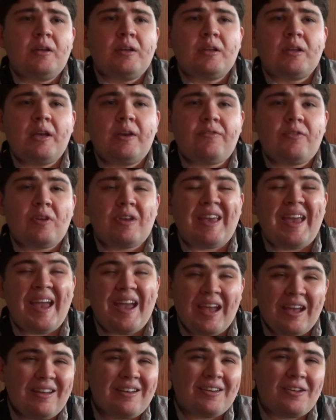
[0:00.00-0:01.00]
if you
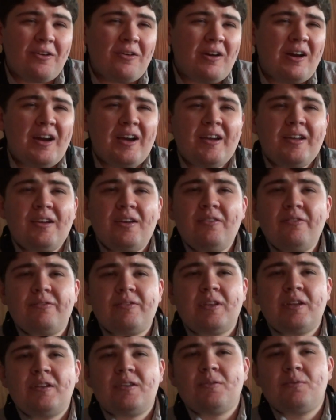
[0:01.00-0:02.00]
can go high enough,
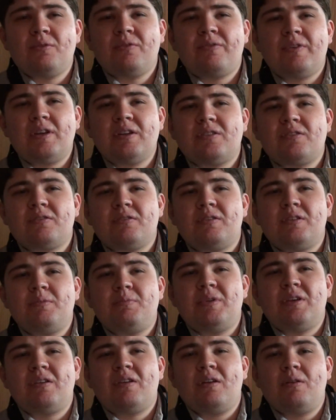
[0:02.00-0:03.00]
they do eventually
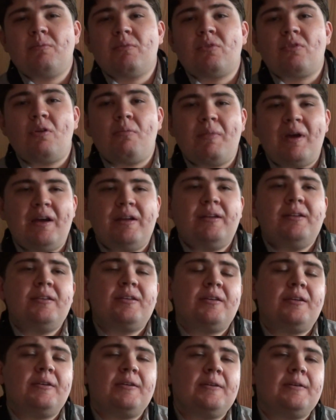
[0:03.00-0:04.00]
become chromatic.
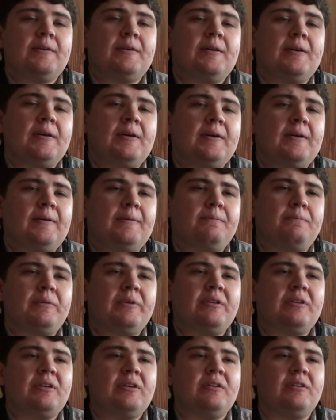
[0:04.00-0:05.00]

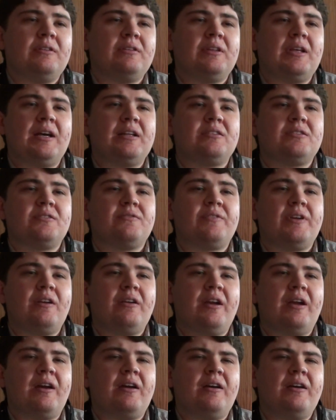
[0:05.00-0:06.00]
But that's
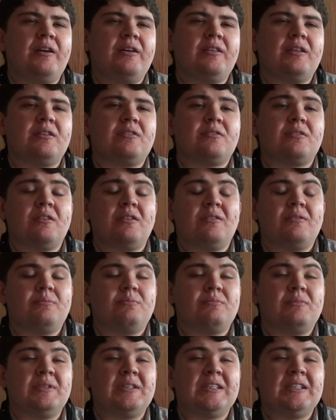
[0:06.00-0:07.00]
very high. That's
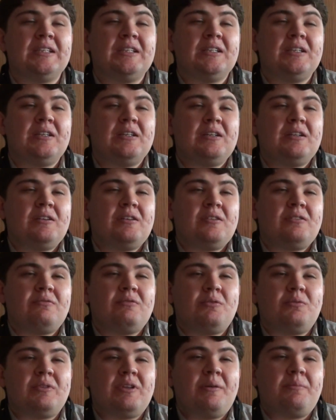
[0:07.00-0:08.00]
what
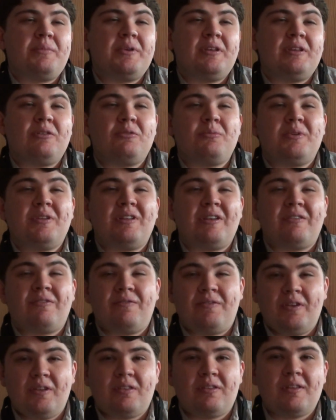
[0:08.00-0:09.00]
would that be? That would be like
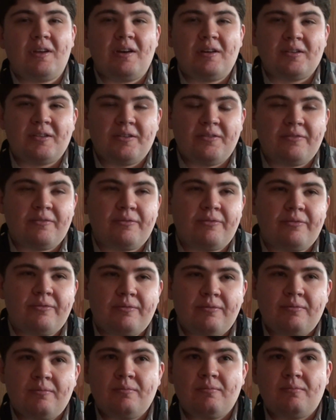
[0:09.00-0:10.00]
5th
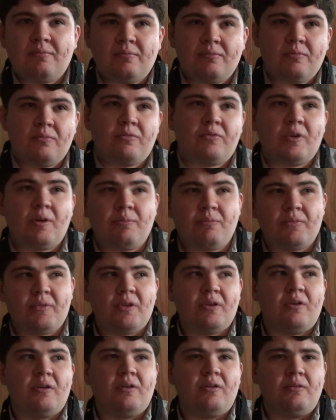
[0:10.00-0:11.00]
octave from
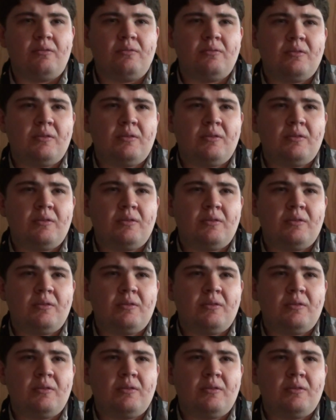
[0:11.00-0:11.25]
the